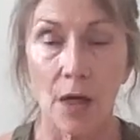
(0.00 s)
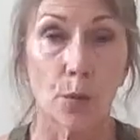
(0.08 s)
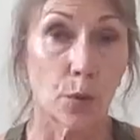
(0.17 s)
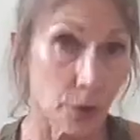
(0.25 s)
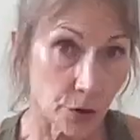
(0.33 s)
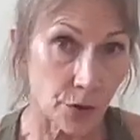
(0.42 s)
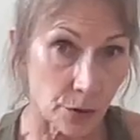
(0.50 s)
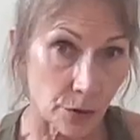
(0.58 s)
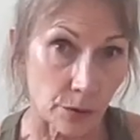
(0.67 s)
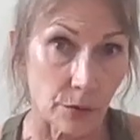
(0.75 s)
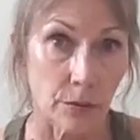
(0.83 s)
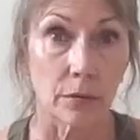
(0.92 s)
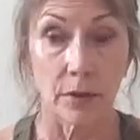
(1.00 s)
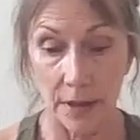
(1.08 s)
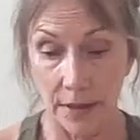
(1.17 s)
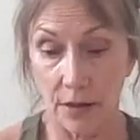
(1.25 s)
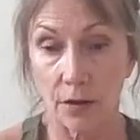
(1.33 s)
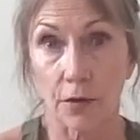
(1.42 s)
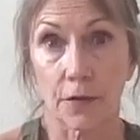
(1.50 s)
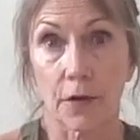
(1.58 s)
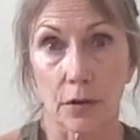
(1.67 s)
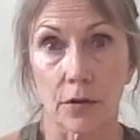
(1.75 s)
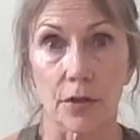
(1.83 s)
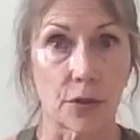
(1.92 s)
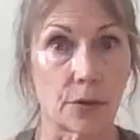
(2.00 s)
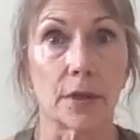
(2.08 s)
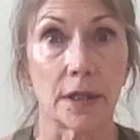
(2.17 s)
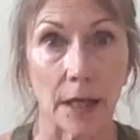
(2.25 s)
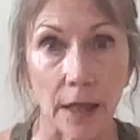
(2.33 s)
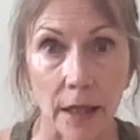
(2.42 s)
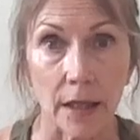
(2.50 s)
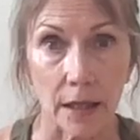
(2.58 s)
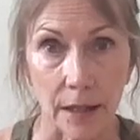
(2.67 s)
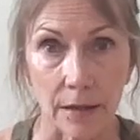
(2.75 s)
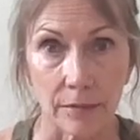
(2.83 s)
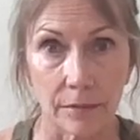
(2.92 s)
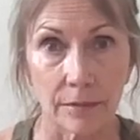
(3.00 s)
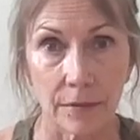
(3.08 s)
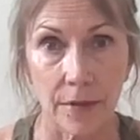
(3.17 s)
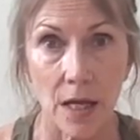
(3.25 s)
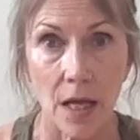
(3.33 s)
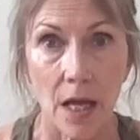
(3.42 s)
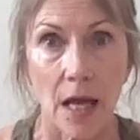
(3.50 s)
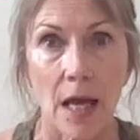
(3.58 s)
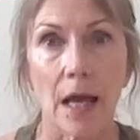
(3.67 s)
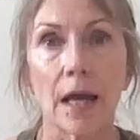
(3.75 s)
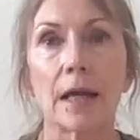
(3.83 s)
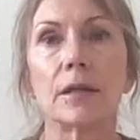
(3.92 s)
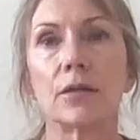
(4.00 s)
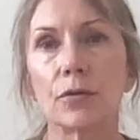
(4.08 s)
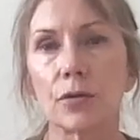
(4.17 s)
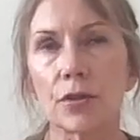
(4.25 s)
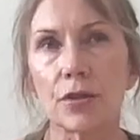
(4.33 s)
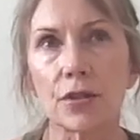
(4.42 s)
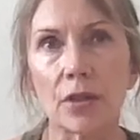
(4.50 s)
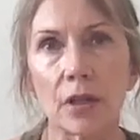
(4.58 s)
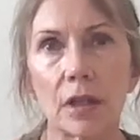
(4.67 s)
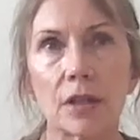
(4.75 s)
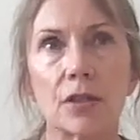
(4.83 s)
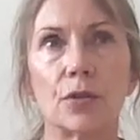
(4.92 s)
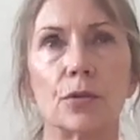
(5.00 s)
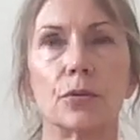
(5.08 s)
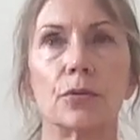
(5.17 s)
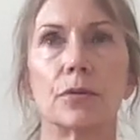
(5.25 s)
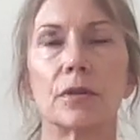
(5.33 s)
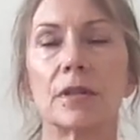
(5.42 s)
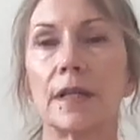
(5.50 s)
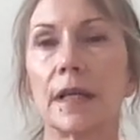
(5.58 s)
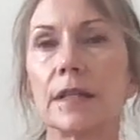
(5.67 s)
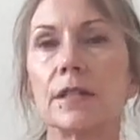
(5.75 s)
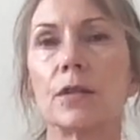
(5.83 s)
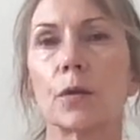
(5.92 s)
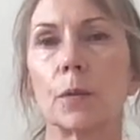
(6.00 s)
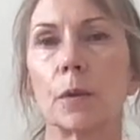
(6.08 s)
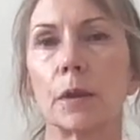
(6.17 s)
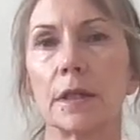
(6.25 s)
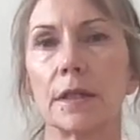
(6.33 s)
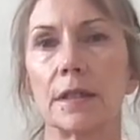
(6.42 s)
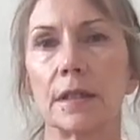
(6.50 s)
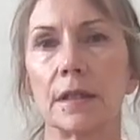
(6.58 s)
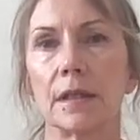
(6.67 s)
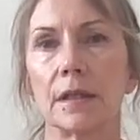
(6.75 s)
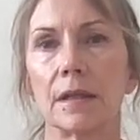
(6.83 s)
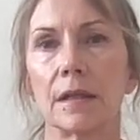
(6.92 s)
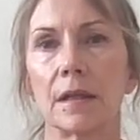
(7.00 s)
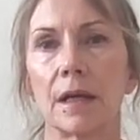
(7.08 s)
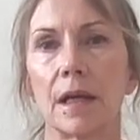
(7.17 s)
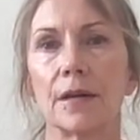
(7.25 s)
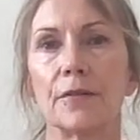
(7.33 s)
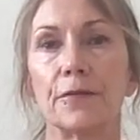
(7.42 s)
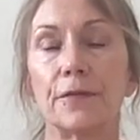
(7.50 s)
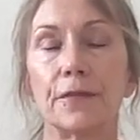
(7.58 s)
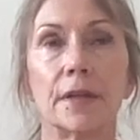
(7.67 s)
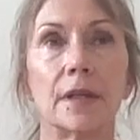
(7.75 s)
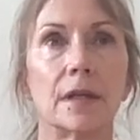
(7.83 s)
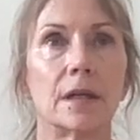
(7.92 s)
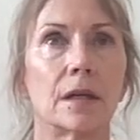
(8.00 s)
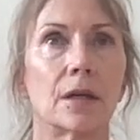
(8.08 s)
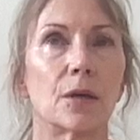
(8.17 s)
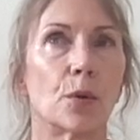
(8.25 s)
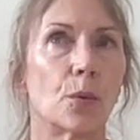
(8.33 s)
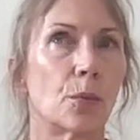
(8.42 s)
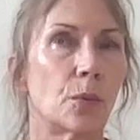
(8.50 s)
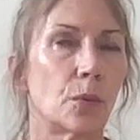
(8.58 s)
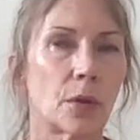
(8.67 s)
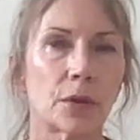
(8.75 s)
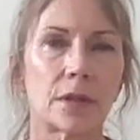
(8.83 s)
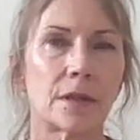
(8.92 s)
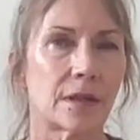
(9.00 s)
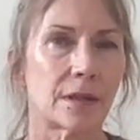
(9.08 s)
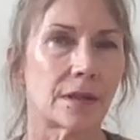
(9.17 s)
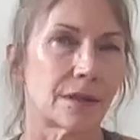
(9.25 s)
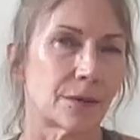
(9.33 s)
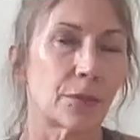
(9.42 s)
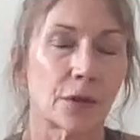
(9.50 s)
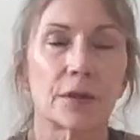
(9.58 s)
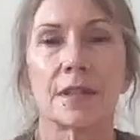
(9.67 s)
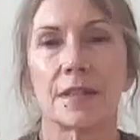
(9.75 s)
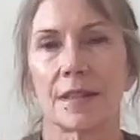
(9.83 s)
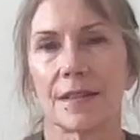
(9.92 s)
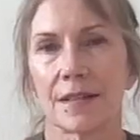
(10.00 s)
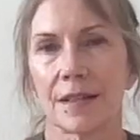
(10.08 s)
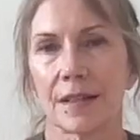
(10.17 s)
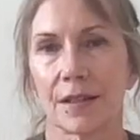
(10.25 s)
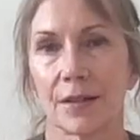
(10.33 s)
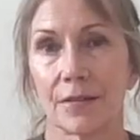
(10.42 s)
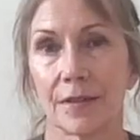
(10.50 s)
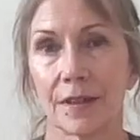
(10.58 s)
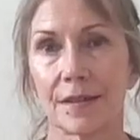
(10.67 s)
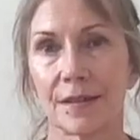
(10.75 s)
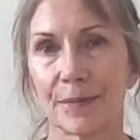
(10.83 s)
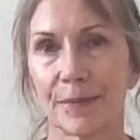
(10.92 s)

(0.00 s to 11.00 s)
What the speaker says: What to do is, of course, you inhale and you start to taste the quality and feel what is inside of it.